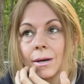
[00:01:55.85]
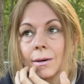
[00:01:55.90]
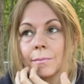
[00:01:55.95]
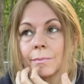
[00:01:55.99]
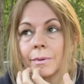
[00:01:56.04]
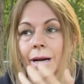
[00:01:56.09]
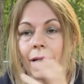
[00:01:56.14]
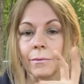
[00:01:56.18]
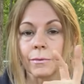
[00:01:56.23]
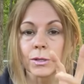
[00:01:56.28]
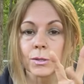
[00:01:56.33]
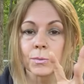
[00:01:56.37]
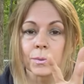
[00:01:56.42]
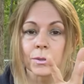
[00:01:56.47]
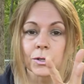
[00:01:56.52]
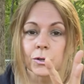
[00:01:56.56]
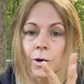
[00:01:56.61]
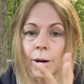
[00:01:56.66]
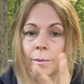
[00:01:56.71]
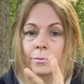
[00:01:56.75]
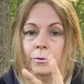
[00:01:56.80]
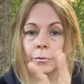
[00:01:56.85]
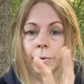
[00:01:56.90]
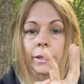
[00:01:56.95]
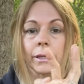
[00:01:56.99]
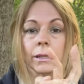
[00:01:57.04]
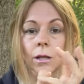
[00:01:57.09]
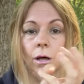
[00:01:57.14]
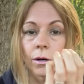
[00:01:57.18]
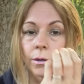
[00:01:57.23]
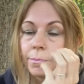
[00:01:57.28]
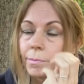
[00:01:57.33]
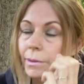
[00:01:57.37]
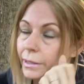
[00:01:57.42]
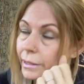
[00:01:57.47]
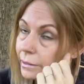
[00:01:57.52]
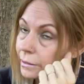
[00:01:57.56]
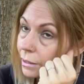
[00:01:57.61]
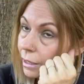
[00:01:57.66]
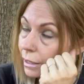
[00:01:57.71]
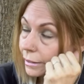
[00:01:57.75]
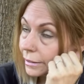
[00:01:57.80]
but i was prescribed three Klonopin at
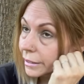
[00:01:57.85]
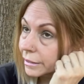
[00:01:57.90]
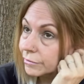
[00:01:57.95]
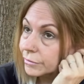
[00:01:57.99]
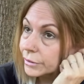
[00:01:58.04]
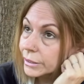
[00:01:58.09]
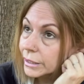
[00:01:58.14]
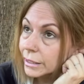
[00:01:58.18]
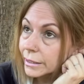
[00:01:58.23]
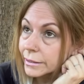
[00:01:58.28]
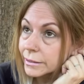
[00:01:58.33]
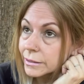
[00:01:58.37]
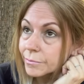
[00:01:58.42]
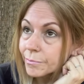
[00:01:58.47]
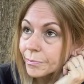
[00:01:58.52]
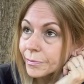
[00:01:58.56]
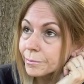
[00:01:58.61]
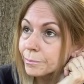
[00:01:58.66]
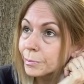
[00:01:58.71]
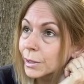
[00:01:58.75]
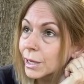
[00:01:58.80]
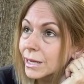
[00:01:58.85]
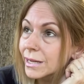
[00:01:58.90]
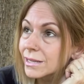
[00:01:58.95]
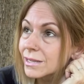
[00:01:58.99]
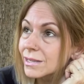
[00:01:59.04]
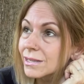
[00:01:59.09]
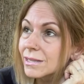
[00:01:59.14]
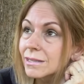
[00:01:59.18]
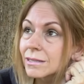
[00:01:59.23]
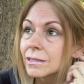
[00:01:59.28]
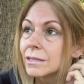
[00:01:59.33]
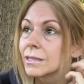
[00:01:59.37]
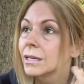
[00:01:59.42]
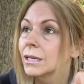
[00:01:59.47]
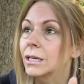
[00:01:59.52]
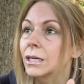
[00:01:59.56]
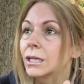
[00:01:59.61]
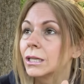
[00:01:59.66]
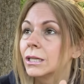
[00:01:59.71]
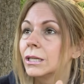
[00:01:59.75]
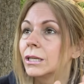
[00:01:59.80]
night every night plus
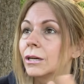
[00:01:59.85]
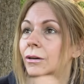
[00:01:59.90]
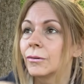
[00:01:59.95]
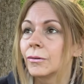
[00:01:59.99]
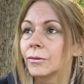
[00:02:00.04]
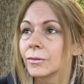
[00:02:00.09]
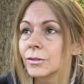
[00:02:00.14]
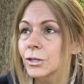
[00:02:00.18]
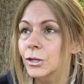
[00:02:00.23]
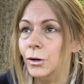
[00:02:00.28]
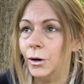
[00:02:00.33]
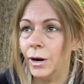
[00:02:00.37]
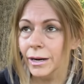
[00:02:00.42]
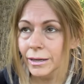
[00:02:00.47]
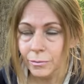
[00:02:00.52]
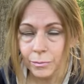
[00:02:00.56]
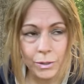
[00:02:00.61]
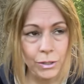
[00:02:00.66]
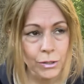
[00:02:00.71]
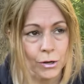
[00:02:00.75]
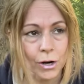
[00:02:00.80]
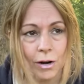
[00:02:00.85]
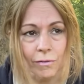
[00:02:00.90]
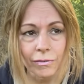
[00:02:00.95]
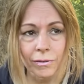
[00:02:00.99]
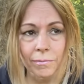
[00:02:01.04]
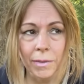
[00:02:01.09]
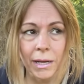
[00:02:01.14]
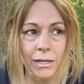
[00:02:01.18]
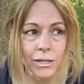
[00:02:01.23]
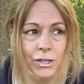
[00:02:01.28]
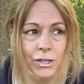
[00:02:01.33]
you know trying to withdraw from that